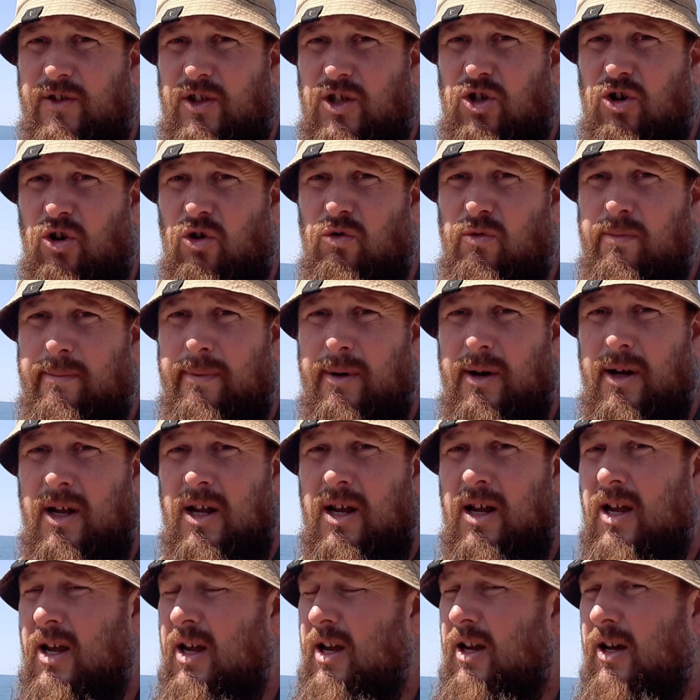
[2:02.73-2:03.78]
taupe.
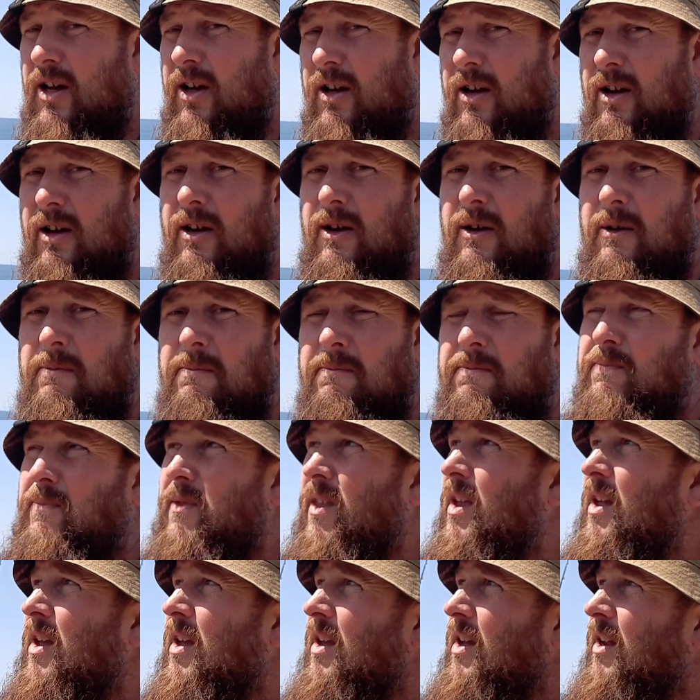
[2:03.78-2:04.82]

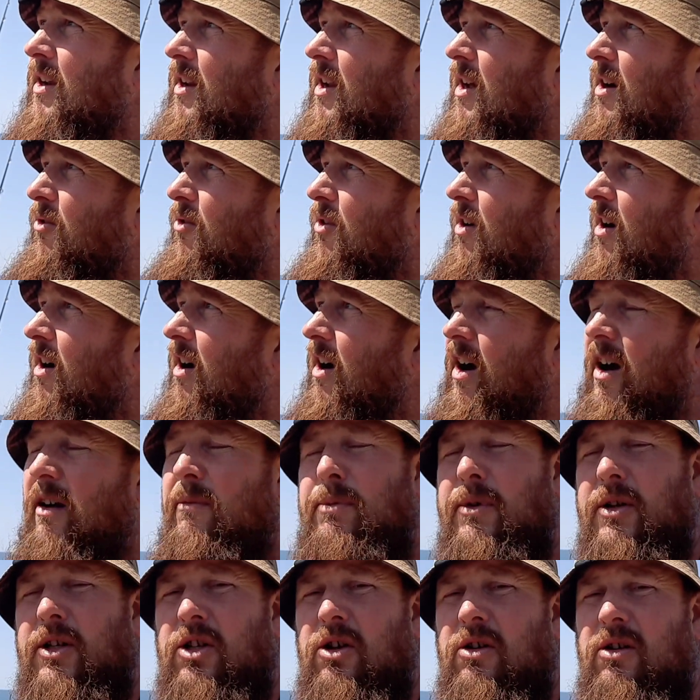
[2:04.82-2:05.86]
Now, I've
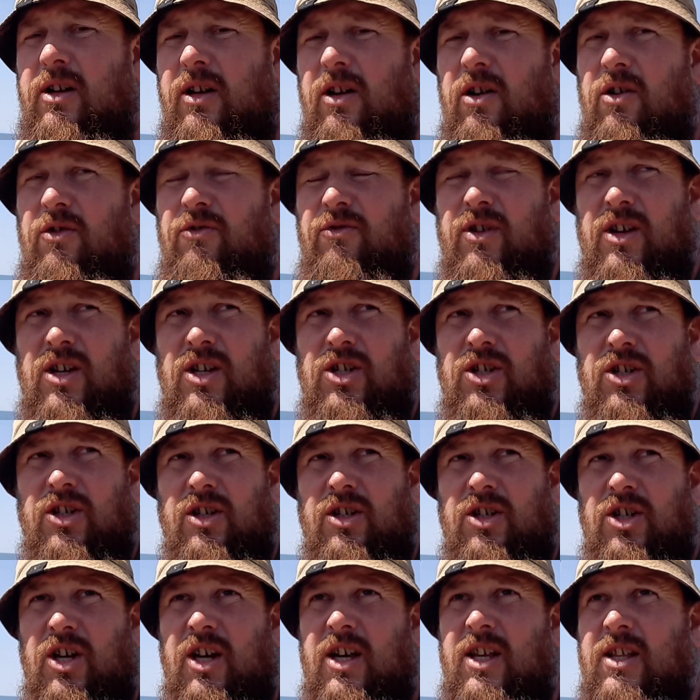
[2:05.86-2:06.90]
been doing a lot of
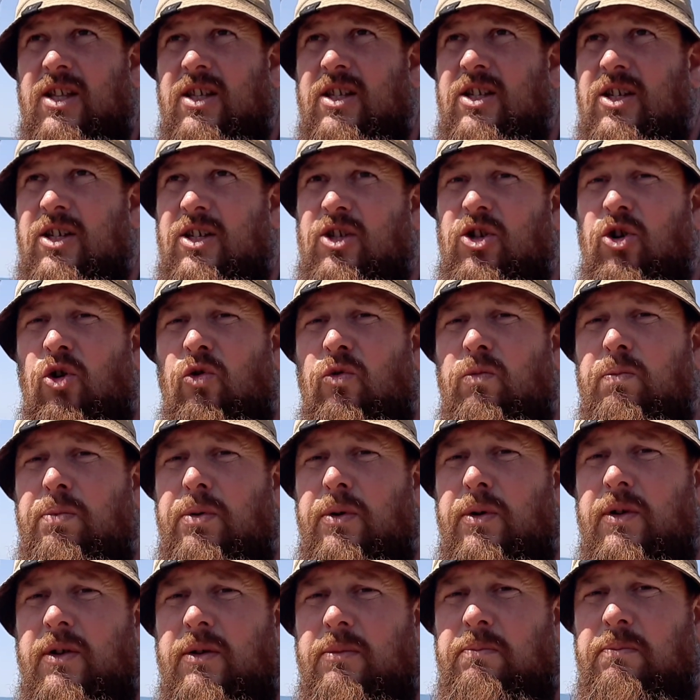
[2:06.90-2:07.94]
research into taupe
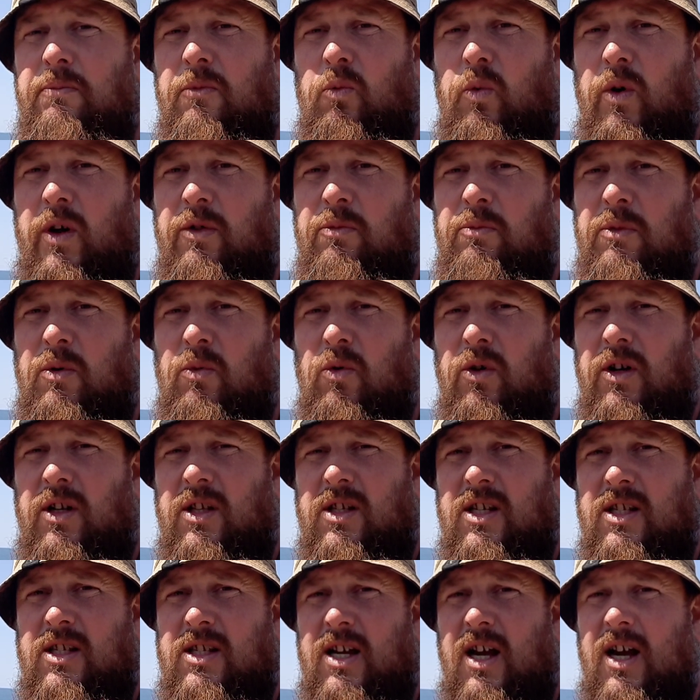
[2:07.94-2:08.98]
with me wanting
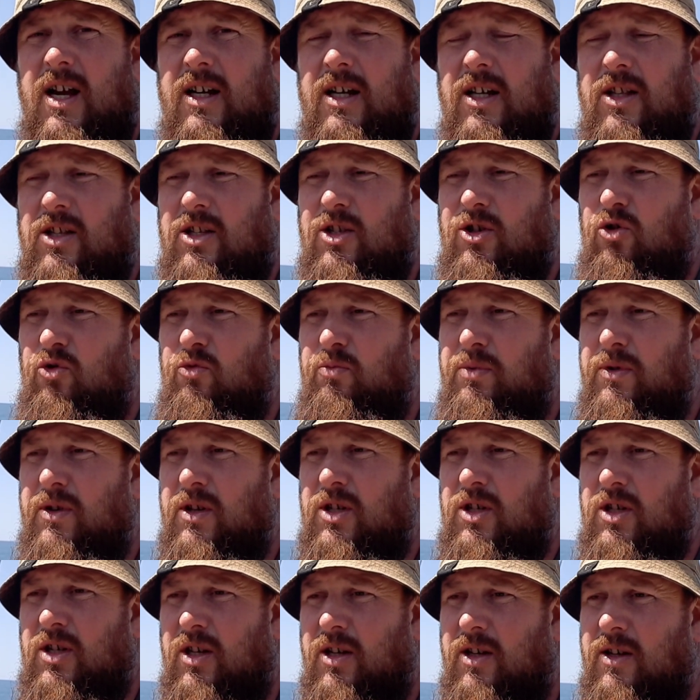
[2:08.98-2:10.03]
to target the taupe
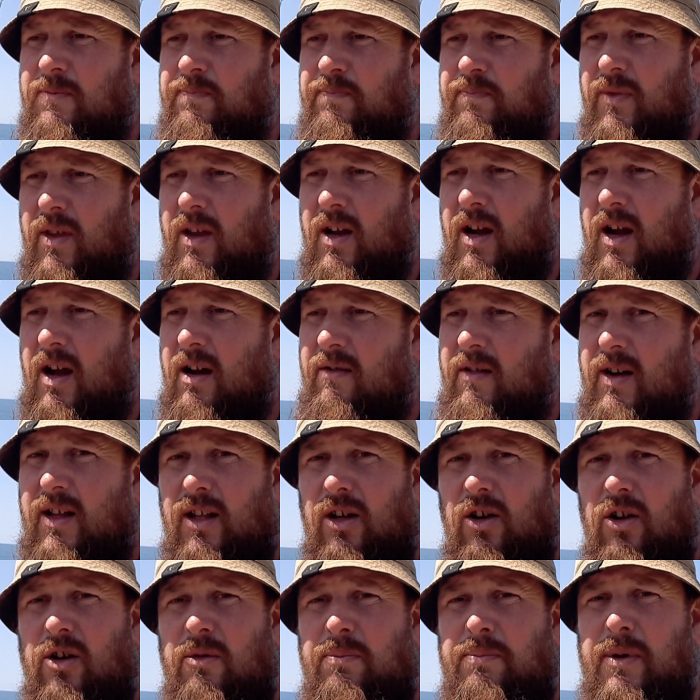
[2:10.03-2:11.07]
this year. I've had a
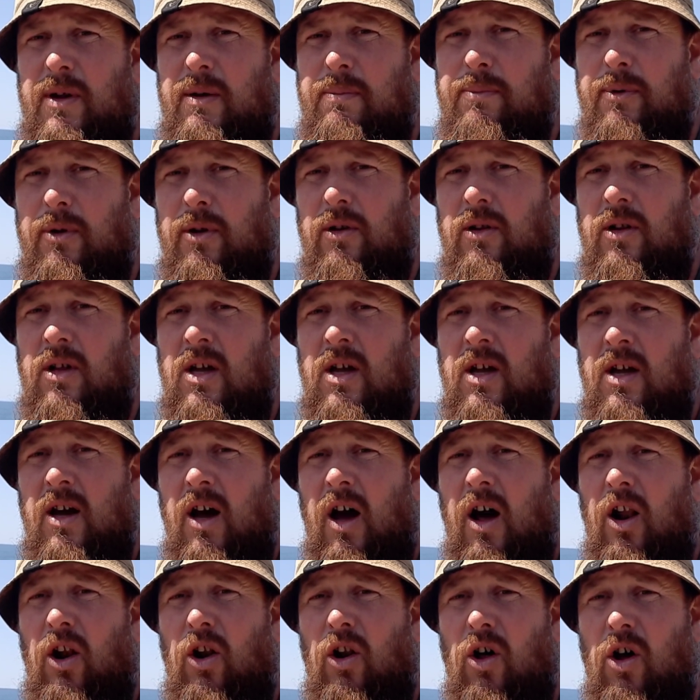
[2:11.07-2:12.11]
lot of people,
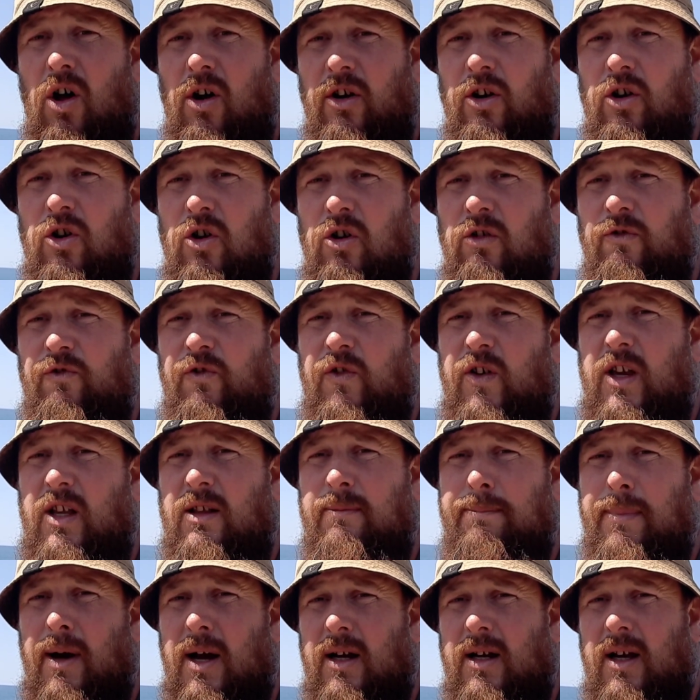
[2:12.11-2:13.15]
a lot of good
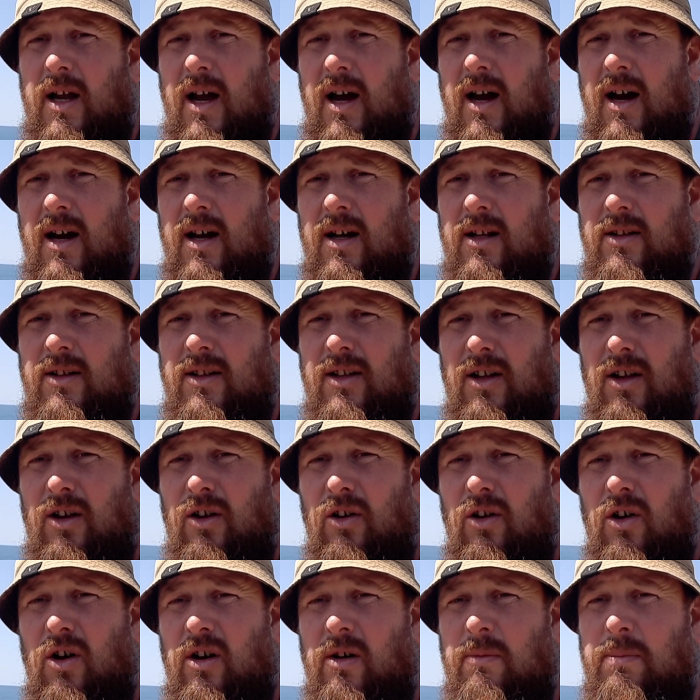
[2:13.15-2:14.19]
feedback, and a
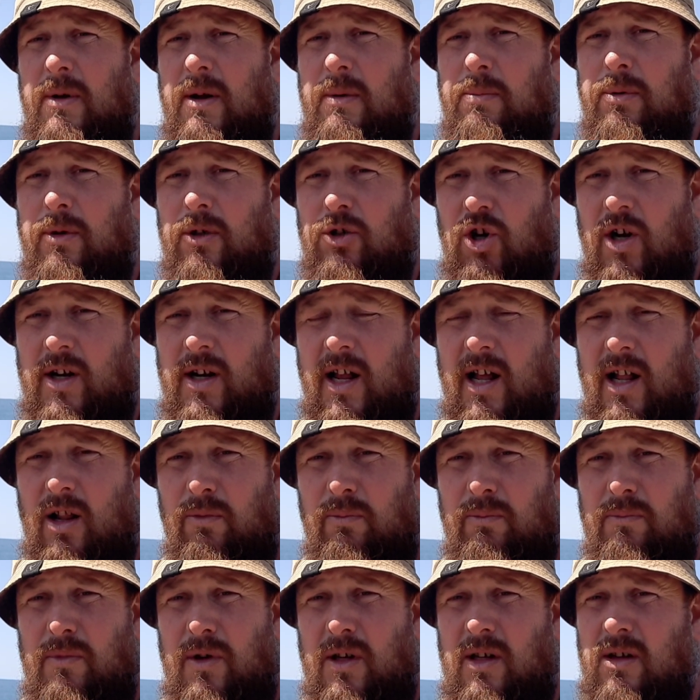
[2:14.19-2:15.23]
lot of people trying to help
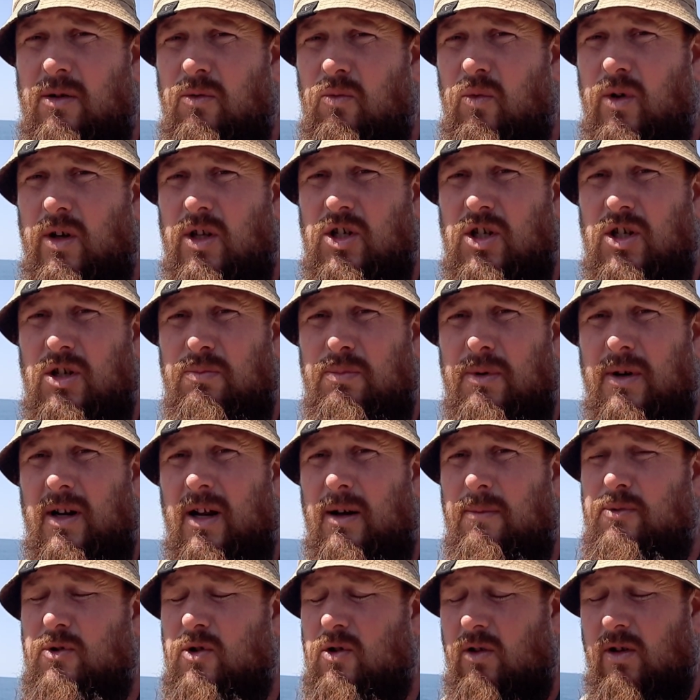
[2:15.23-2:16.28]
me, which has been
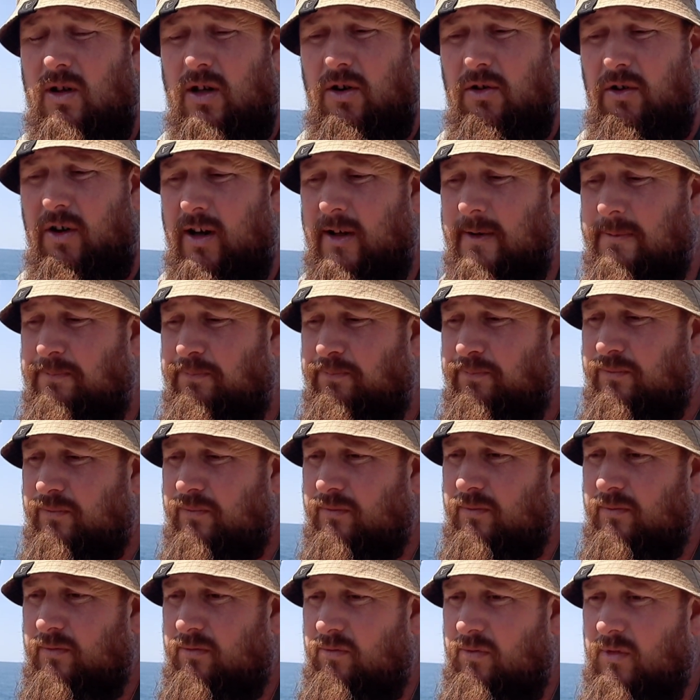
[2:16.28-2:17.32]
absolutely great.
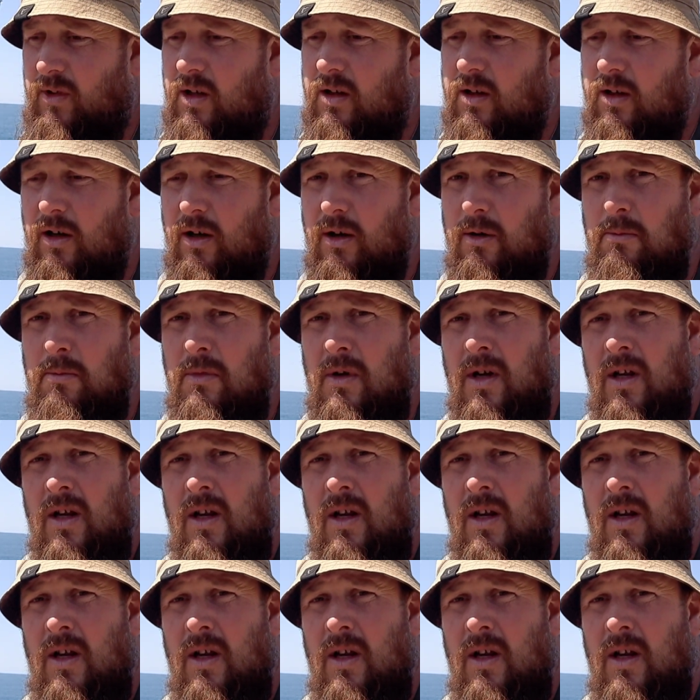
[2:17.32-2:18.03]
I've